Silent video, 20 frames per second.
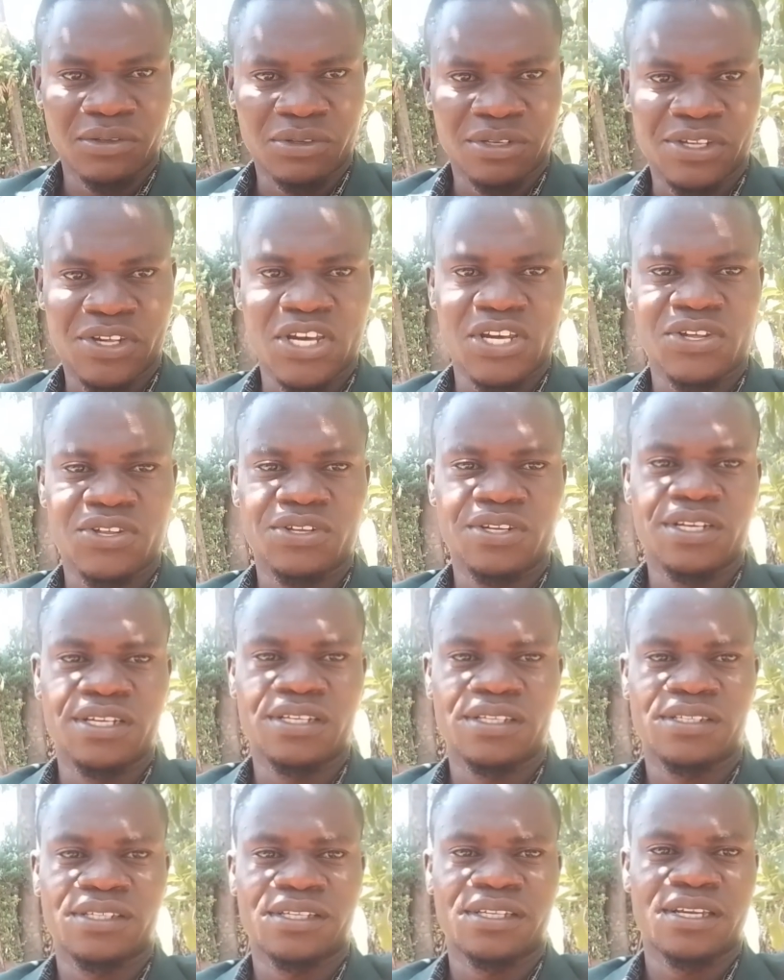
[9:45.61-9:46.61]
change
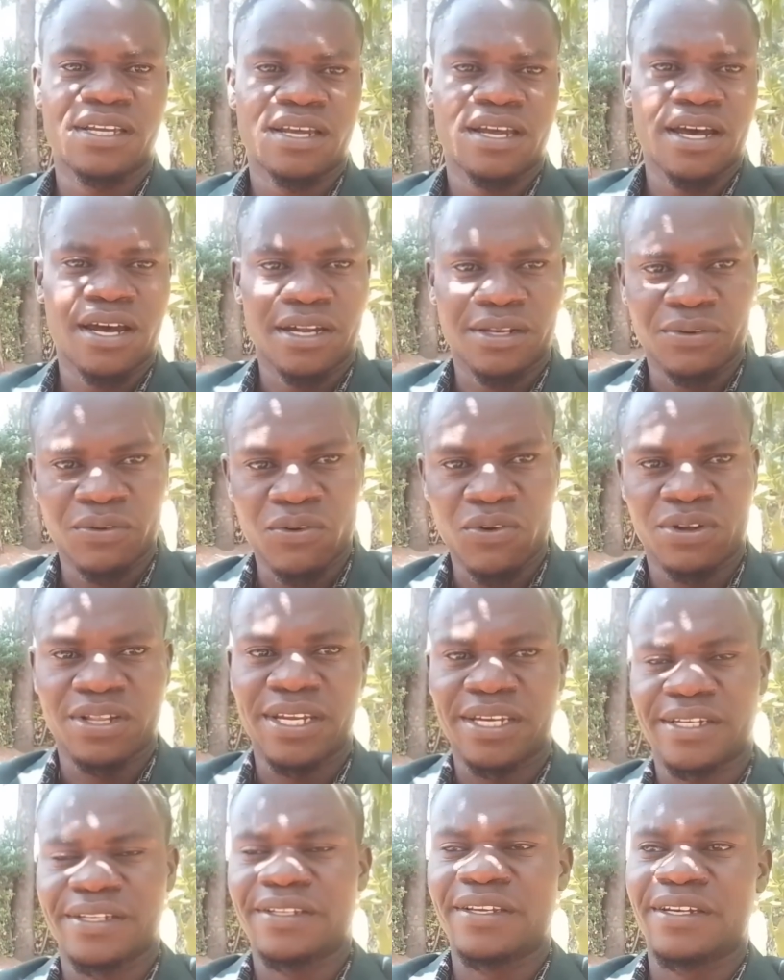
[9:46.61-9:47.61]
this, and go
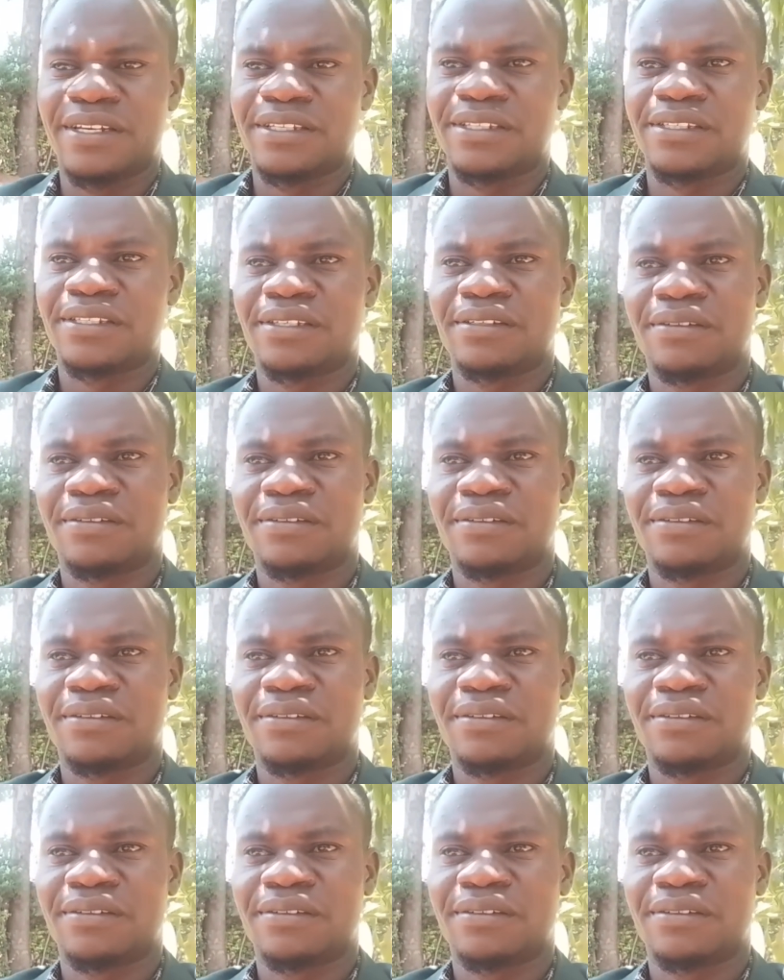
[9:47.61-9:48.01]
like this.